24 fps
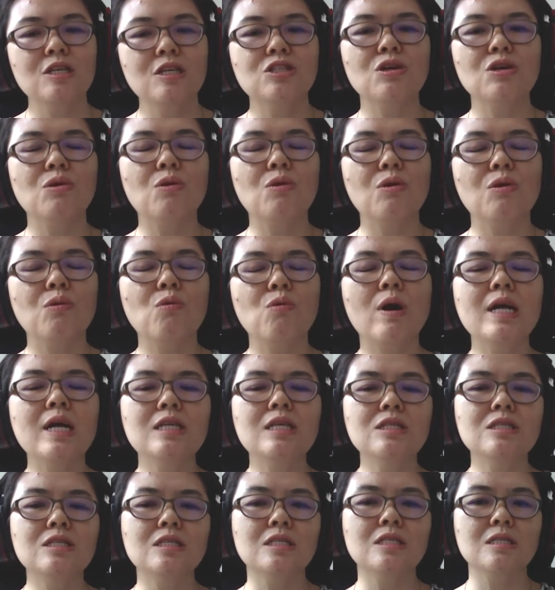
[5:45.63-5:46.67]
So
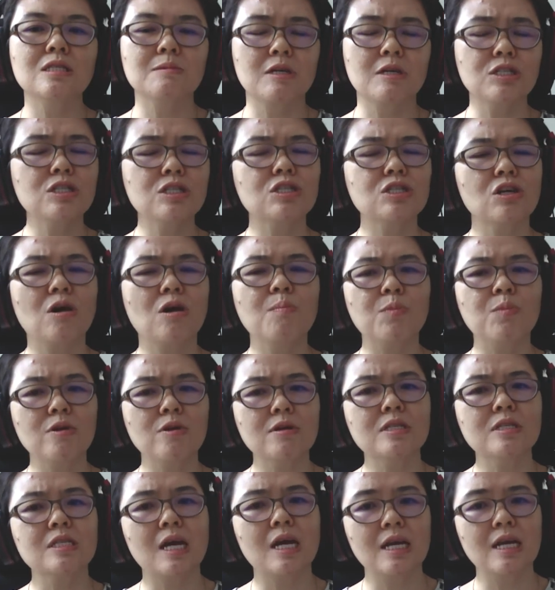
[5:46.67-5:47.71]
once, because it's a
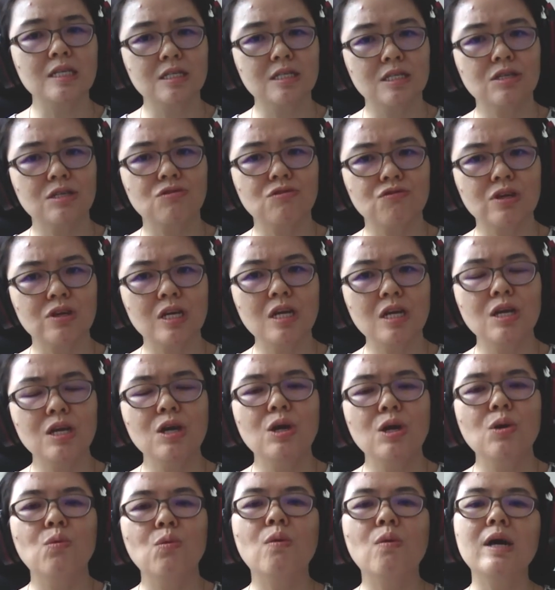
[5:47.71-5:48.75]
computer science degree,
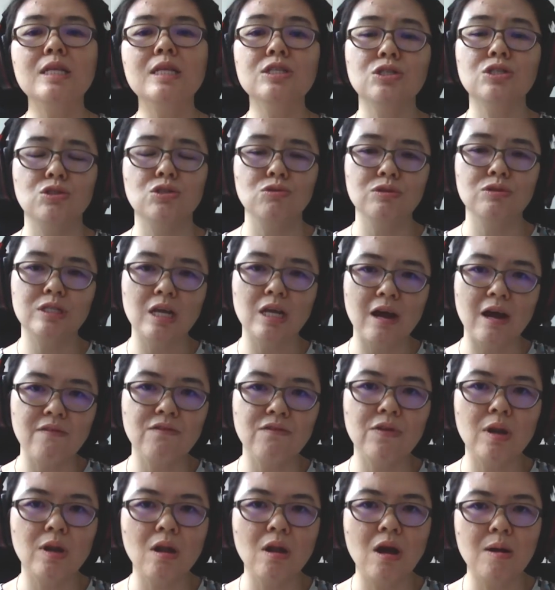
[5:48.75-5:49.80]
once you
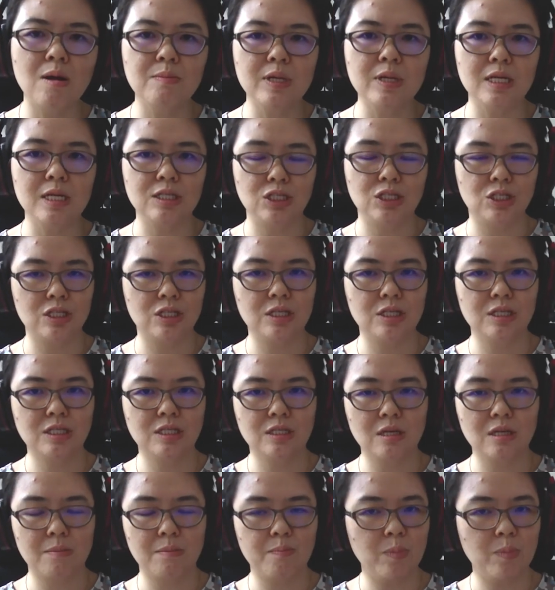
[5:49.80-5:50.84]
develop, it's
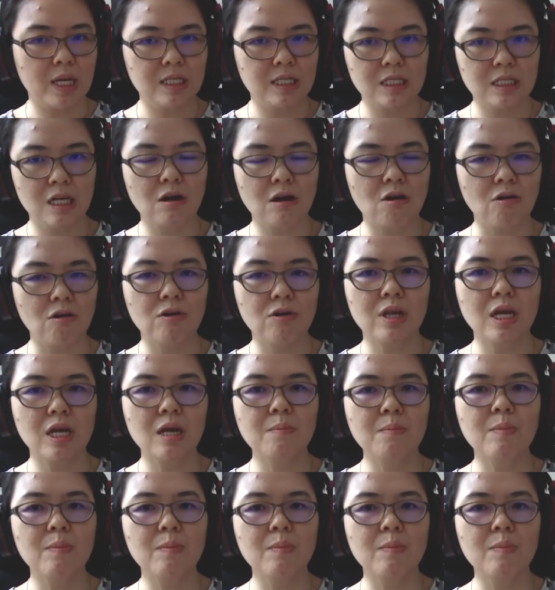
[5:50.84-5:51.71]
just basic coding.